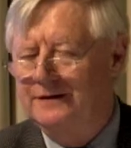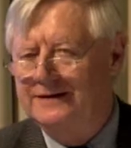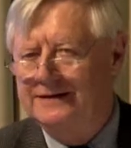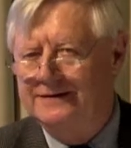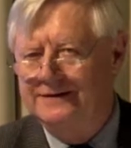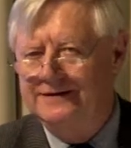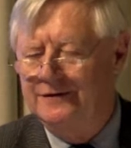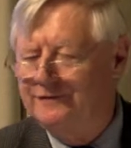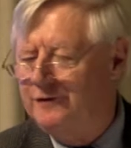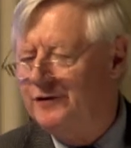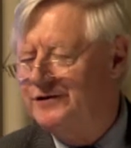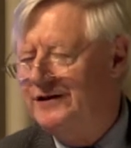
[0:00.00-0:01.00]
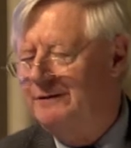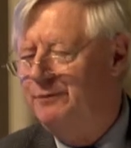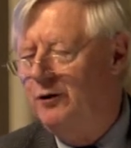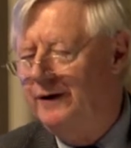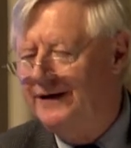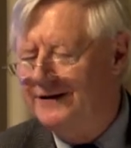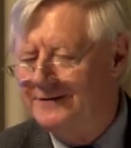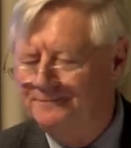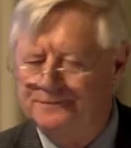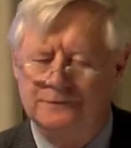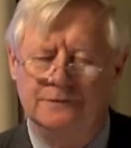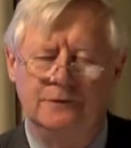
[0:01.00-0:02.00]
that the unfortunate Boand
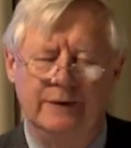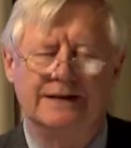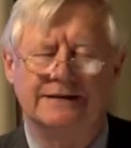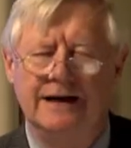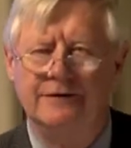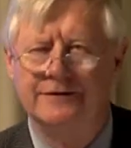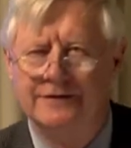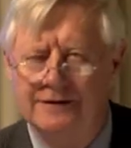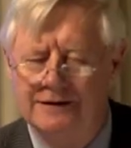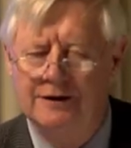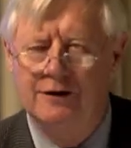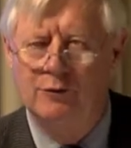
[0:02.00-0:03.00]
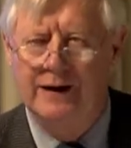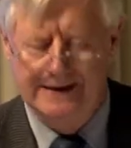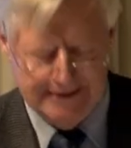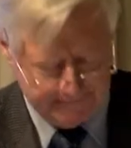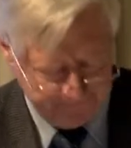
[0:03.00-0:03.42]
went counterclockwise